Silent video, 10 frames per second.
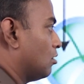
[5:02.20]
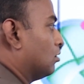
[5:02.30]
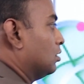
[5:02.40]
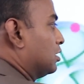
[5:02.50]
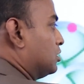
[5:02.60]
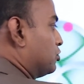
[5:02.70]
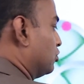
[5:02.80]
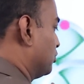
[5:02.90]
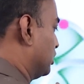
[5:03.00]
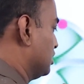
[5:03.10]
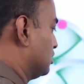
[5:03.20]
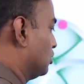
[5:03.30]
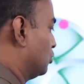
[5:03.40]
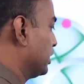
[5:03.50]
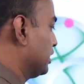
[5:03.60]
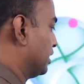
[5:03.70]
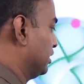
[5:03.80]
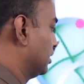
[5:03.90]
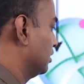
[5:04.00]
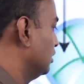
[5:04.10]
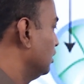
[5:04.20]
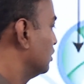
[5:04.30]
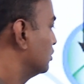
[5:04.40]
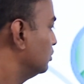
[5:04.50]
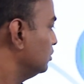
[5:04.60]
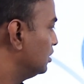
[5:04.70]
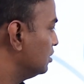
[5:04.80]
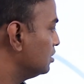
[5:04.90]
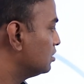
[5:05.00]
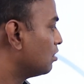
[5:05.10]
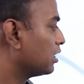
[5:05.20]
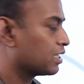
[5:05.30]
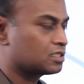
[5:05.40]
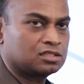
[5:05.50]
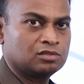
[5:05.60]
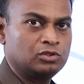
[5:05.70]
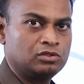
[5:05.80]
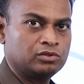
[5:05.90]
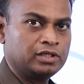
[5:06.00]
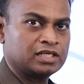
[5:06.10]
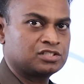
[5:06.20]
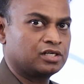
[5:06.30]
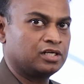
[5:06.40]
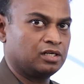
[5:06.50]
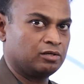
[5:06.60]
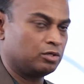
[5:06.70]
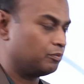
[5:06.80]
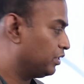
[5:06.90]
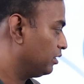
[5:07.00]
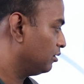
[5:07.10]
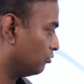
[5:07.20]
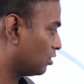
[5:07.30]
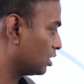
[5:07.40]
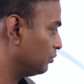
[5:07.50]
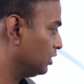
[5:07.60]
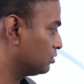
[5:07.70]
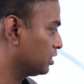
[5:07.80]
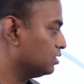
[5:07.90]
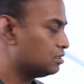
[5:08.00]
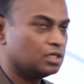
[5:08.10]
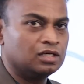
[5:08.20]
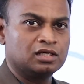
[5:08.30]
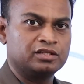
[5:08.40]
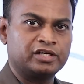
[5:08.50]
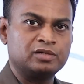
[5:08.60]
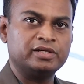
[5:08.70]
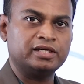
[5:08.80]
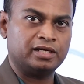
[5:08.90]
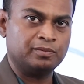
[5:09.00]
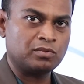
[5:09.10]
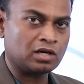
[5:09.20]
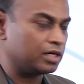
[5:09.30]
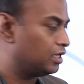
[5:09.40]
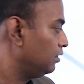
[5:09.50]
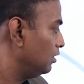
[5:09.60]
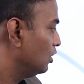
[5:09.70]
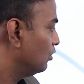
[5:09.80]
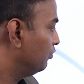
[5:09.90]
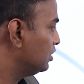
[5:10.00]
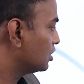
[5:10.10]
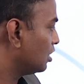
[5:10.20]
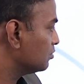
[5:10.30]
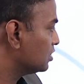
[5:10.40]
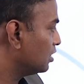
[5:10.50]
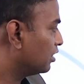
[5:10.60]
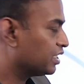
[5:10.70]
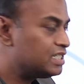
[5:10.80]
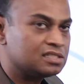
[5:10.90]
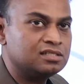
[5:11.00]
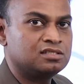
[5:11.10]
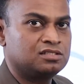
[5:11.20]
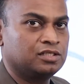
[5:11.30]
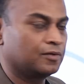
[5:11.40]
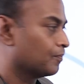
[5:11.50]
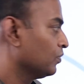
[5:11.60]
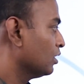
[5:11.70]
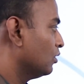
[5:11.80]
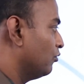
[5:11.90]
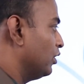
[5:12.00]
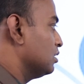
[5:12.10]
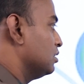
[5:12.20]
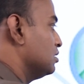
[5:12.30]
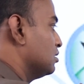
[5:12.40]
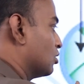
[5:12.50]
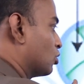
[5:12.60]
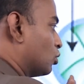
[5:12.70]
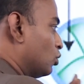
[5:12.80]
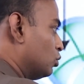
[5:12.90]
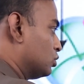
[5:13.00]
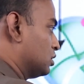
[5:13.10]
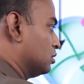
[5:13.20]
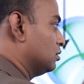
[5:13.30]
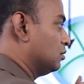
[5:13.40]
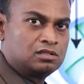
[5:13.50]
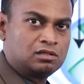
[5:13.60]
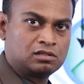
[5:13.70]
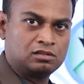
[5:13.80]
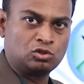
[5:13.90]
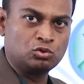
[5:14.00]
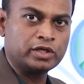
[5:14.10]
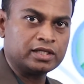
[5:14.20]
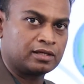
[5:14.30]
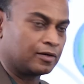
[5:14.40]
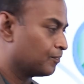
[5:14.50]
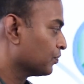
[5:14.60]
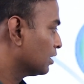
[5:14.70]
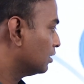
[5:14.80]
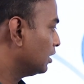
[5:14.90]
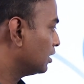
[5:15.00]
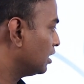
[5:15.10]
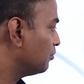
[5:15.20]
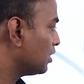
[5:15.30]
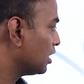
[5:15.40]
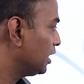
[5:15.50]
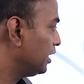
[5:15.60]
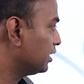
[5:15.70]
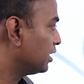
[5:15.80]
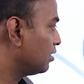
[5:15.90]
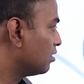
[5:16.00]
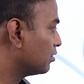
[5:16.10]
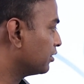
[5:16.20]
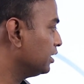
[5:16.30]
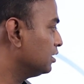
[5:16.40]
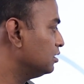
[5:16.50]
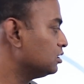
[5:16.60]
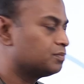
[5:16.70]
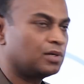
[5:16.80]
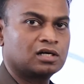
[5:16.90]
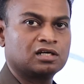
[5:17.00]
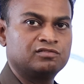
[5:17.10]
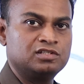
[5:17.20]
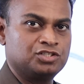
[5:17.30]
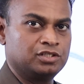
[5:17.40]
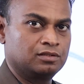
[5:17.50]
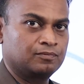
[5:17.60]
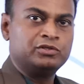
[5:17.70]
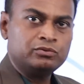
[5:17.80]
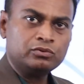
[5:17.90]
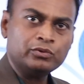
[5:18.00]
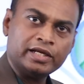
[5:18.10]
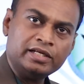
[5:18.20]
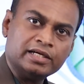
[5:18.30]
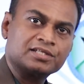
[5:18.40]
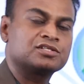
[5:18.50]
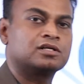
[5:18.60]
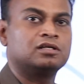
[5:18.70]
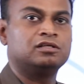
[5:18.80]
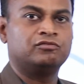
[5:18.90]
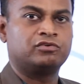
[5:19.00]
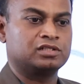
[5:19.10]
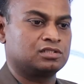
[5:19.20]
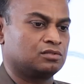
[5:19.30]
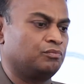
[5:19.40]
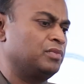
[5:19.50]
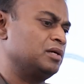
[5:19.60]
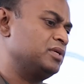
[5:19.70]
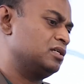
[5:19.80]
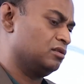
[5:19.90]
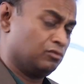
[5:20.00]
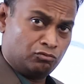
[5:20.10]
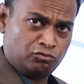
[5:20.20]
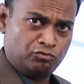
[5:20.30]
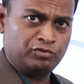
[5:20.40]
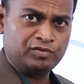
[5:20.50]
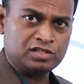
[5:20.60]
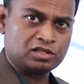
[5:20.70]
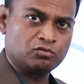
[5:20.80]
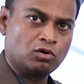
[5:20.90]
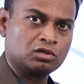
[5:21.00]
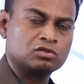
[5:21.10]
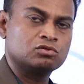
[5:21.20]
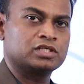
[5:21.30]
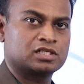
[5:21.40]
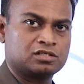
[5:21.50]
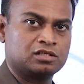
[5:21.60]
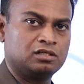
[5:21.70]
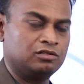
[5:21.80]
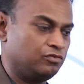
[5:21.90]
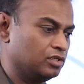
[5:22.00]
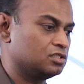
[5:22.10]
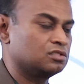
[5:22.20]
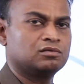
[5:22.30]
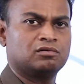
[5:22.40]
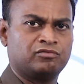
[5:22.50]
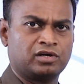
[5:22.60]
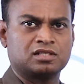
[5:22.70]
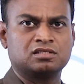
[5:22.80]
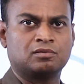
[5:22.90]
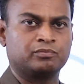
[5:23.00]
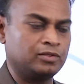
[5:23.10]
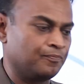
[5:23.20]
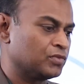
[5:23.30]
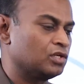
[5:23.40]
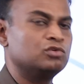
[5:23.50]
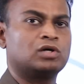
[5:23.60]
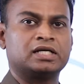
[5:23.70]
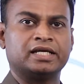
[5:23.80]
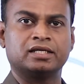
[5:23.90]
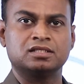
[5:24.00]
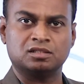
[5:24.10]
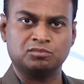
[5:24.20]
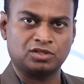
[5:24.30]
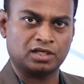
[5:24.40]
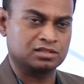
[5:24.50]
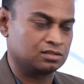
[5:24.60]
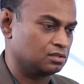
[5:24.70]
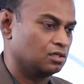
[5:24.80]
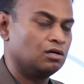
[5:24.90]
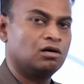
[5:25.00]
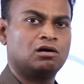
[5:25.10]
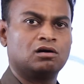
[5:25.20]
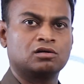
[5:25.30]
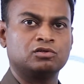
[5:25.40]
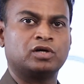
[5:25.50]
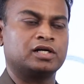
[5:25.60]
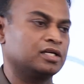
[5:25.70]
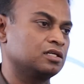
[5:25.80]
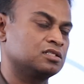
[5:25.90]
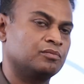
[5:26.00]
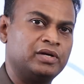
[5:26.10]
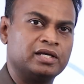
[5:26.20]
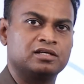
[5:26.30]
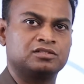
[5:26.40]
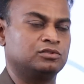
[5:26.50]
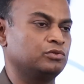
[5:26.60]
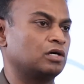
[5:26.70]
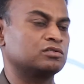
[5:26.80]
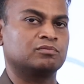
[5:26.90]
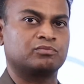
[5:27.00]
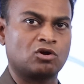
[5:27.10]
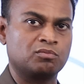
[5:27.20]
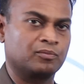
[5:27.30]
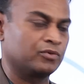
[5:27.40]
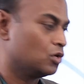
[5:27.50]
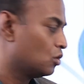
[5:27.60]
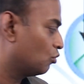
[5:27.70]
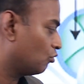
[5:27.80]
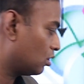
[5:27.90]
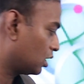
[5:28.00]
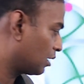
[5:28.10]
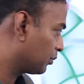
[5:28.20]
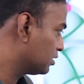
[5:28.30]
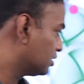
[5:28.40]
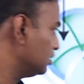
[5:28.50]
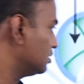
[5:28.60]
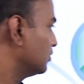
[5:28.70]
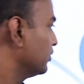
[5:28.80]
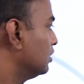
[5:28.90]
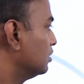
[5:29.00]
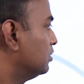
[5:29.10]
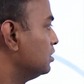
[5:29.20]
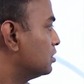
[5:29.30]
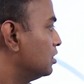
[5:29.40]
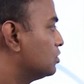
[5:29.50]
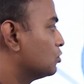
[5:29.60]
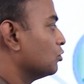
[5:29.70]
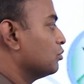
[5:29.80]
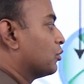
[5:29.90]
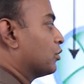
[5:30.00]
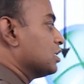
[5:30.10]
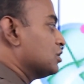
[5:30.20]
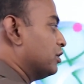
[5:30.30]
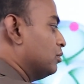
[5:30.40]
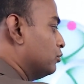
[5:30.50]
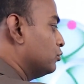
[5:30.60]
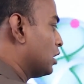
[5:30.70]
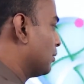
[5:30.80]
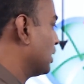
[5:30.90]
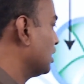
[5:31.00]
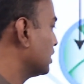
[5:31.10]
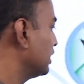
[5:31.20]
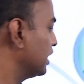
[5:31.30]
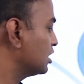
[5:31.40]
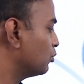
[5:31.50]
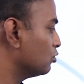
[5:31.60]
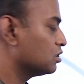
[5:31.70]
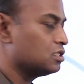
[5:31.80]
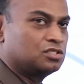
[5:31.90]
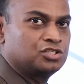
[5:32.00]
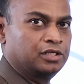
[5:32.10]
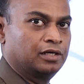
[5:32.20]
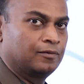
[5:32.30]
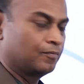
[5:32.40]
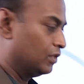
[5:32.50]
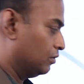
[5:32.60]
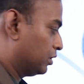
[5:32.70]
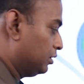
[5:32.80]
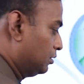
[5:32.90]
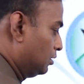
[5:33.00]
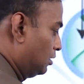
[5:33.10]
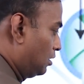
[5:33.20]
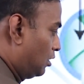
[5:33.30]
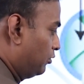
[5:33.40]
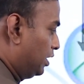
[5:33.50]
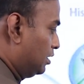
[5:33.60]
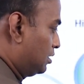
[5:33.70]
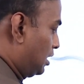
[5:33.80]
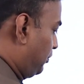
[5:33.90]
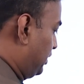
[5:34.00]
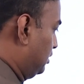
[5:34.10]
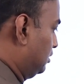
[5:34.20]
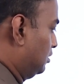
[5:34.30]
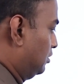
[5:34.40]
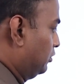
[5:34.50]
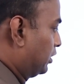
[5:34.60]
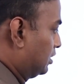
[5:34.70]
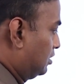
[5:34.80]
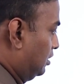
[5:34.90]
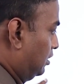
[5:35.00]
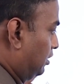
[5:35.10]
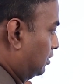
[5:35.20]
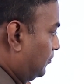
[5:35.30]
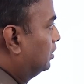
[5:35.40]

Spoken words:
all the histone proteins are together here. So this is not accessible to the external environment. What I mean to say is there will be a mRNA which comes and reads this gene. When these are closed, these are together, that mRNA cannot read this part of the gene due to any external influence. Maybe we will check what are those external influence. For example, you are taking some drugs or you are taking some medication, you have some problem. What happens is this histone proteins will move apart and expose this gene. Okay, how it is happened, you can see here.